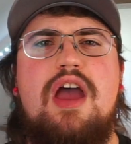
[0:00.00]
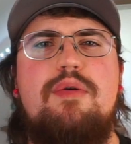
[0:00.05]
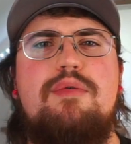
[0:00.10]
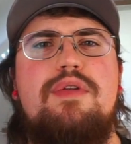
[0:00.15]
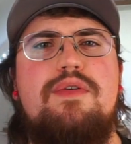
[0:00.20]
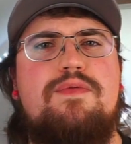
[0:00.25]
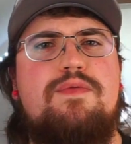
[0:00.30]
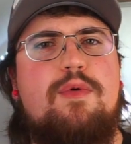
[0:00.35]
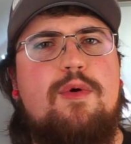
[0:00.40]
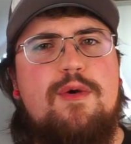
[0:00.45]
I
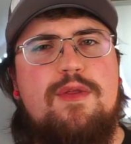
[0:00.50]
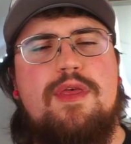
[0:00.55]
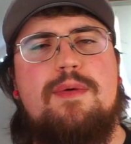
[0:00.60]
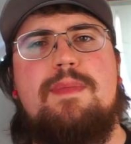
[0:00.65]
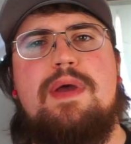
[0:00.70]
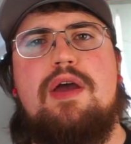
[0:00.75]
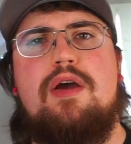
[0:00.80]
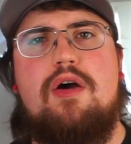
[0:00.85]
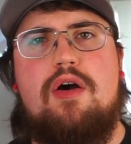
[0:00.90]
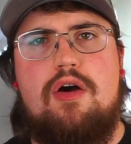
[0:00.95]
would avoid
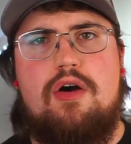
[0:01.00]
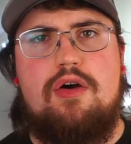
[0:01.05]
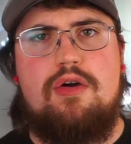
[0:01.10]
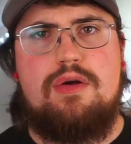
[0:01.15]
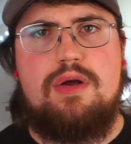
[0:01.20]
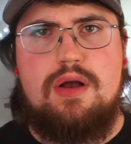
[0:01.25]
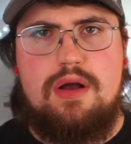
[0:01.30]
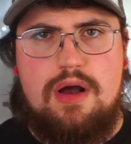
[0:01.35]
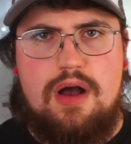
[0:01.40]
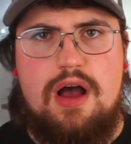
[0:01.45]
them at all
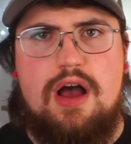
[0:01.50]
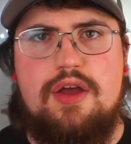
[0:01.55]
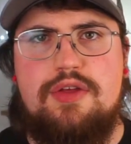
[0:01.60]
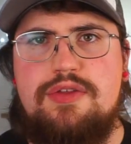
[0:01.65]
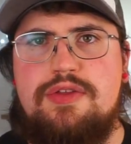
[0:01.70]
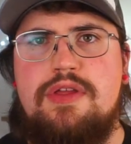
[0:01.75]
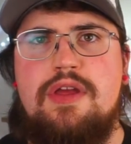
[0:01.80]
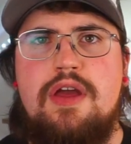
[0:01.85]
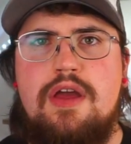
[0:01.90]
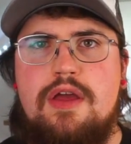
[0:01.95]

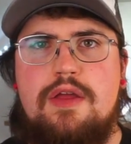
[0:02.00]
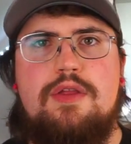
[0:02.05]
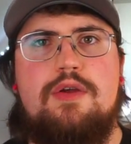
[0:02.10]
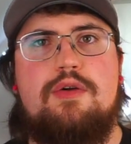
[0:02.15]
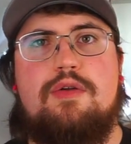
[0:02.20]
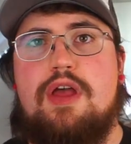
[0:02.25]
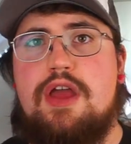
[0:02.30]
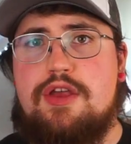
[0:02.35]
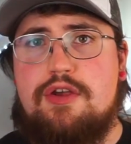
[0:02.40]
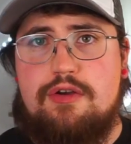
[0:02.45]
costs.
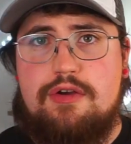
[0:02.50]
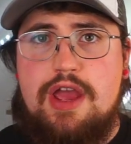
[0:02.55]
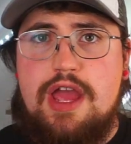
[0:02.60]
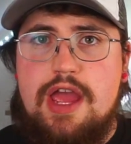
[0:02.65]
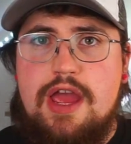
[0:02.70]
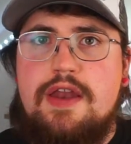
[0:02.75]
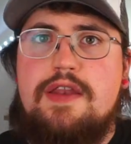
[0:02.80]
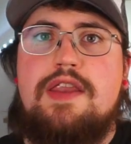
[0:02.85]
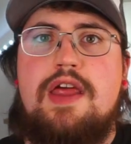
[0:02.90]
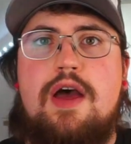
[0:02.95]
They're like your
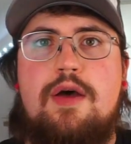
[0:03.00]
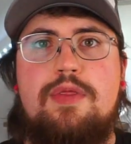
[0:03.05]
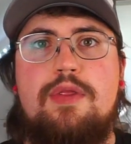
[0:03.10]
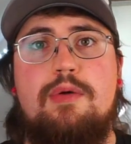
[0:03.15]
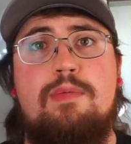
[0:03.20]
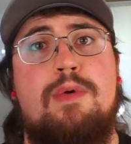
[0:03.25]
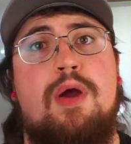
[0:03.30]
aunt down the